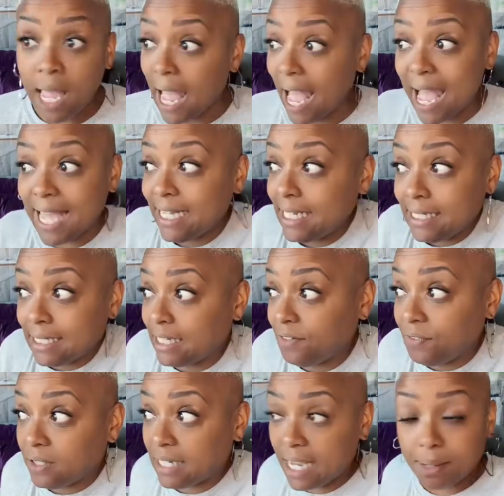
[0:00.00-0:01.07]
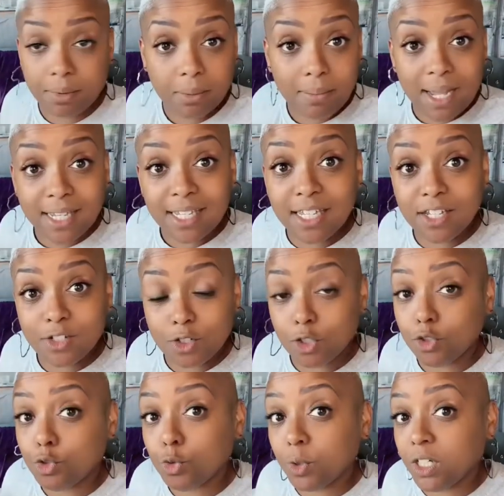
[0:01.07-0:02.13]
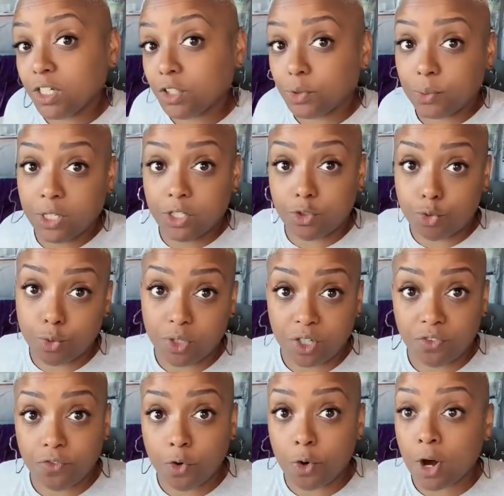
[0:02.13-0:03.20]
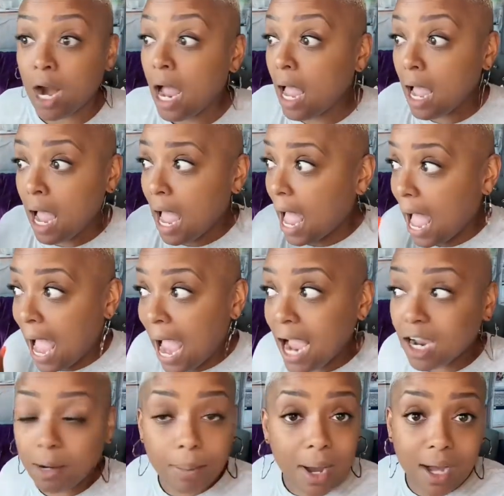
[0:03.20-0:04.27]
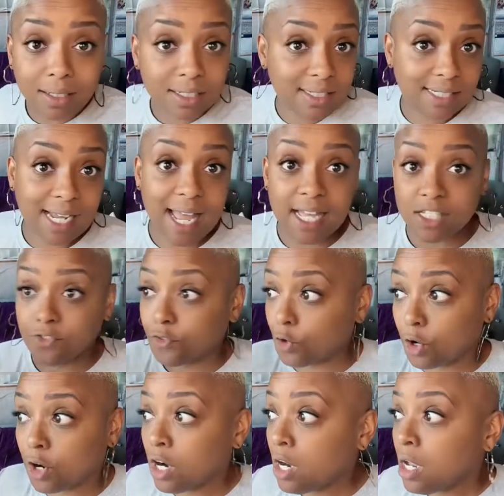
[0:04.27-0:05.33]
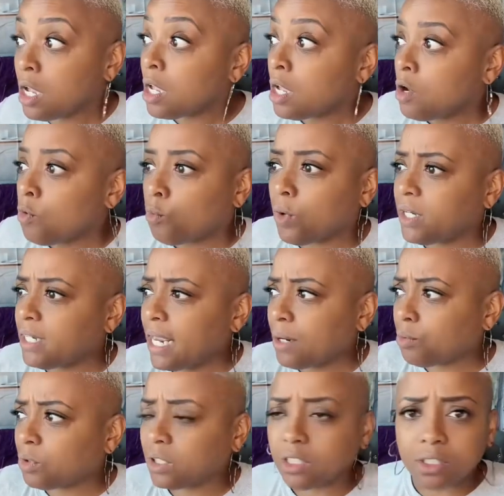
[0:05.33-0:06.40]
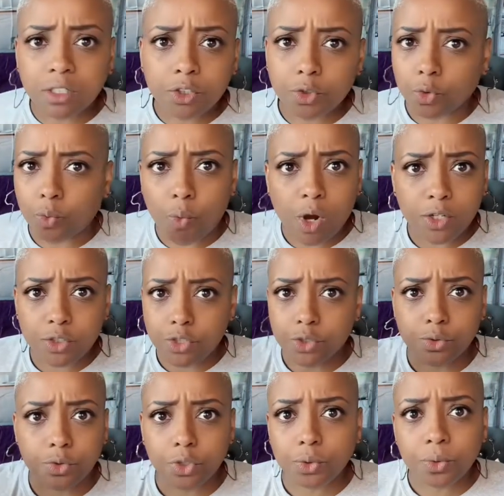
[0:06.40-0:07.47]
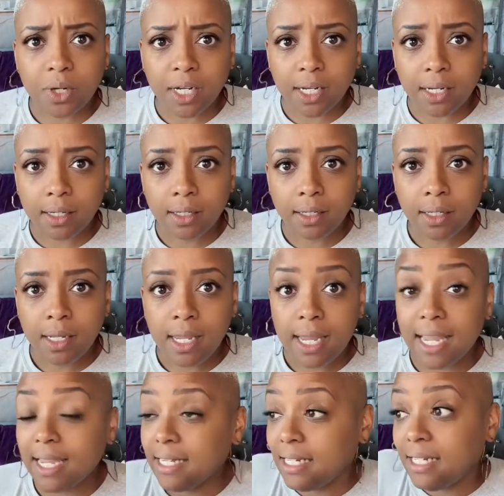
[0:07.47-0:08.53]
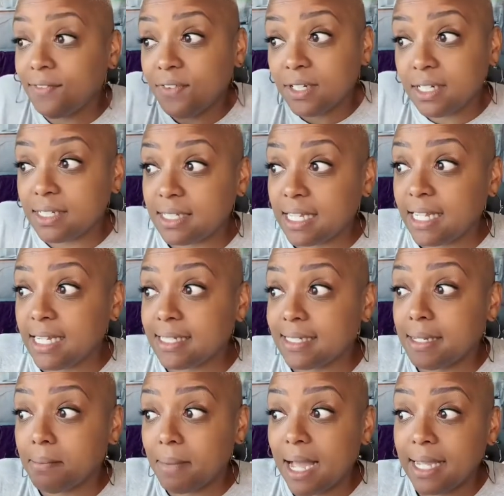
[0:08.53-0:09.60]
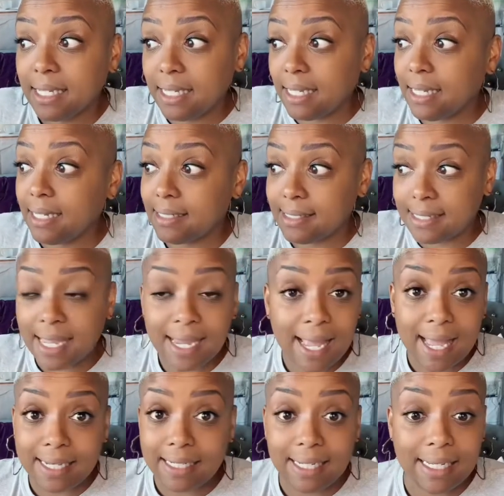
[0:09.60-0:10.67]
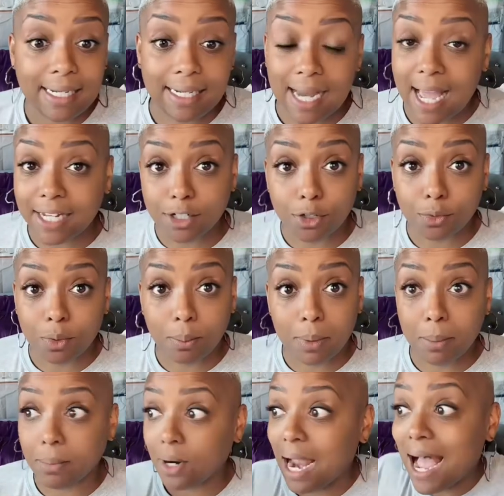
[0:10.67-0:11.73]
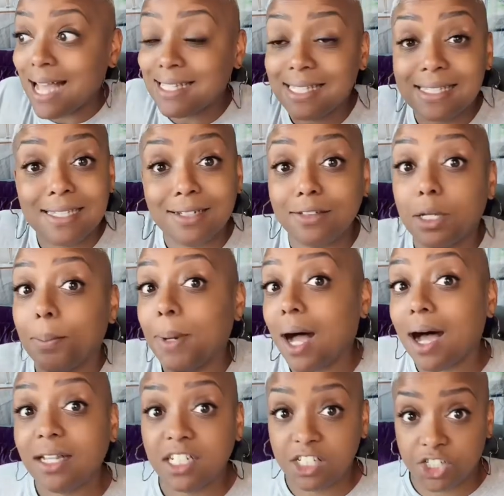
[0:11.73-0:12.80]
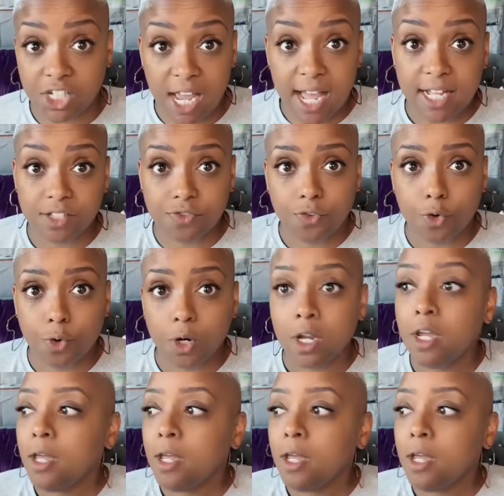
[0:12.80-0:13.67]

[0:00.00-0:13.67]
I didn't give a damn that my kids are 23 and 24. I apologize for when they were little, one, two, three. And even the things that my kids say I did and I don't remember, I still apologize for it